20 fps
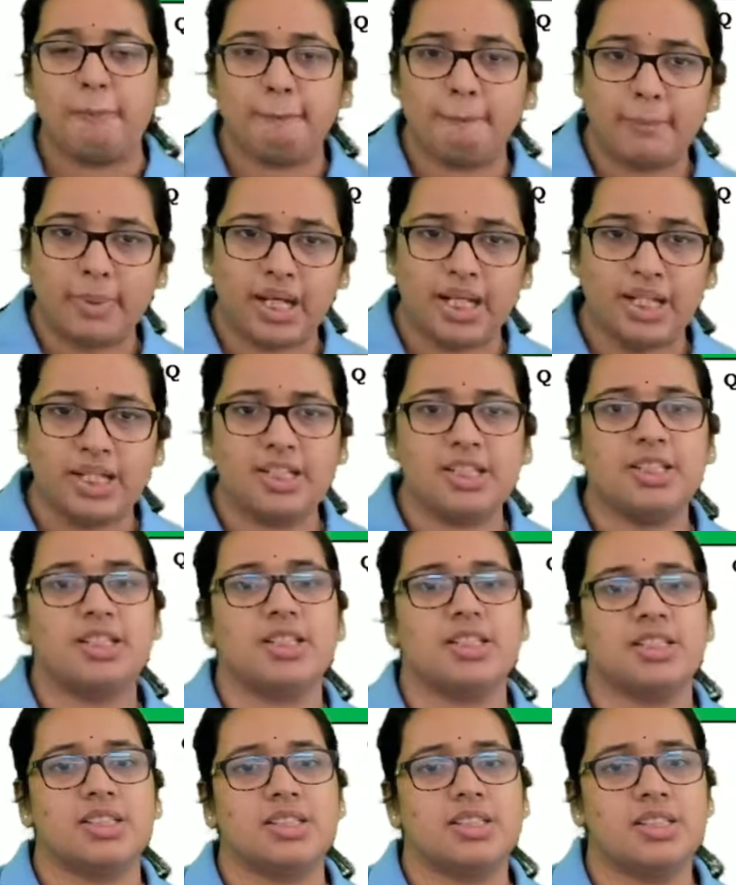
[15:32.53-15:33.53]

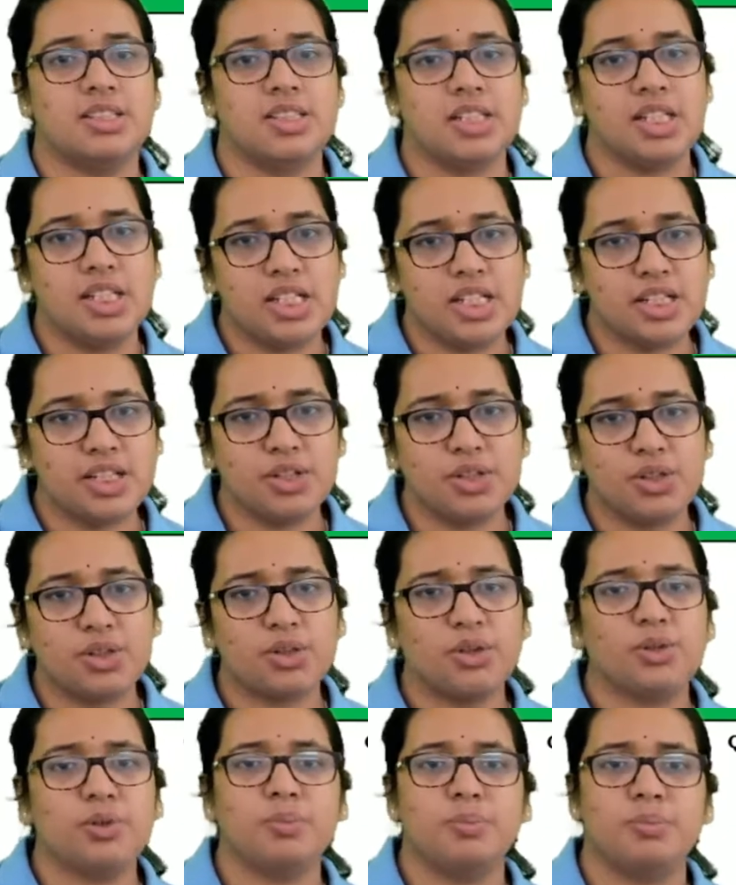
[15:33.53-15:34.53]
minus
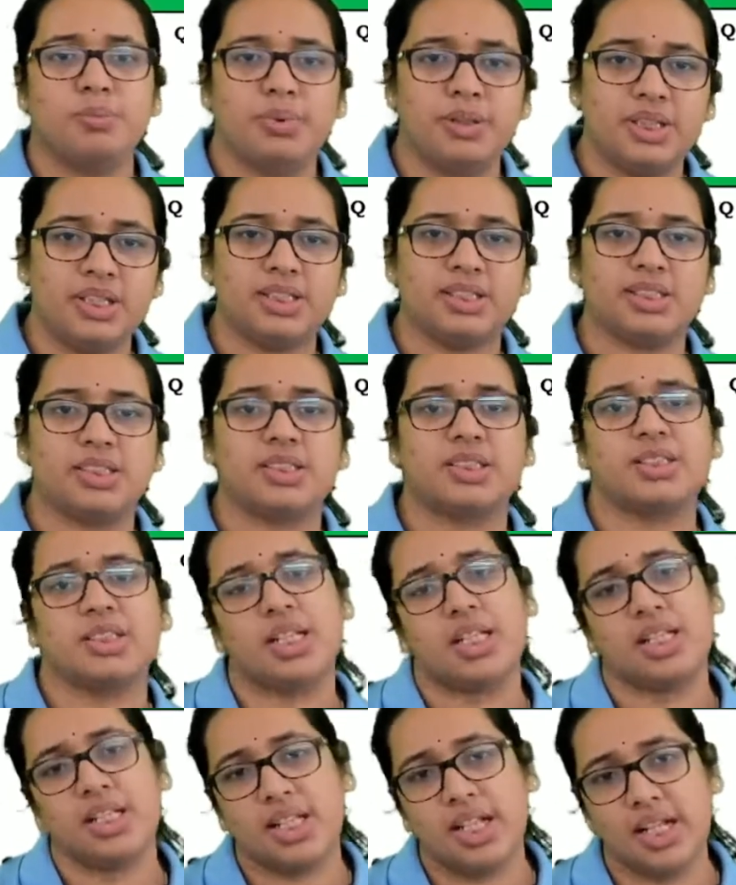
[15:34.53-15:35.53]
0 plus
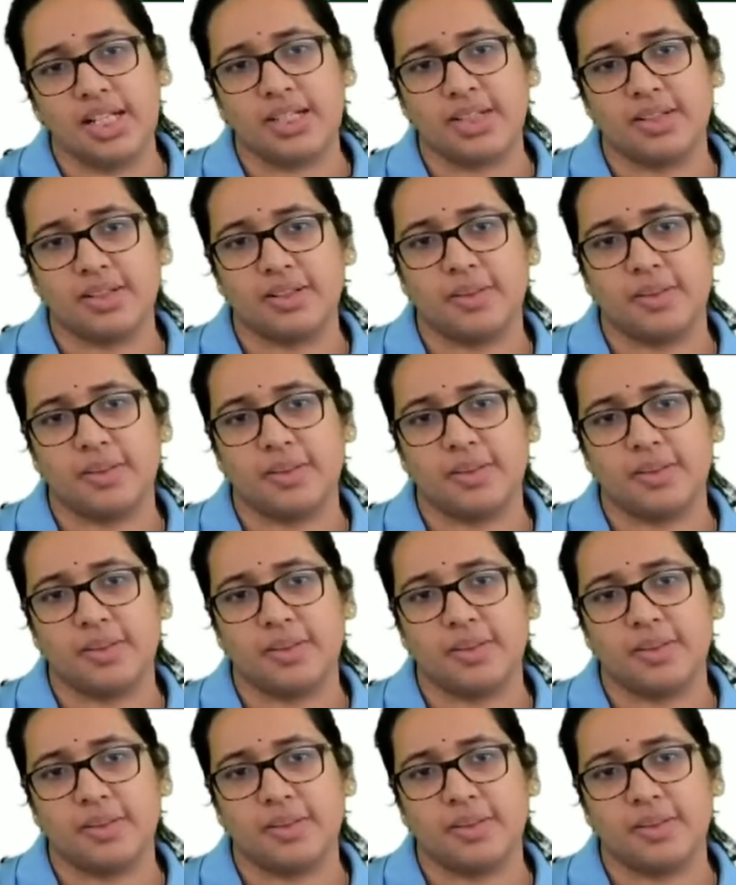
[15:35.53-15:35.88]
9.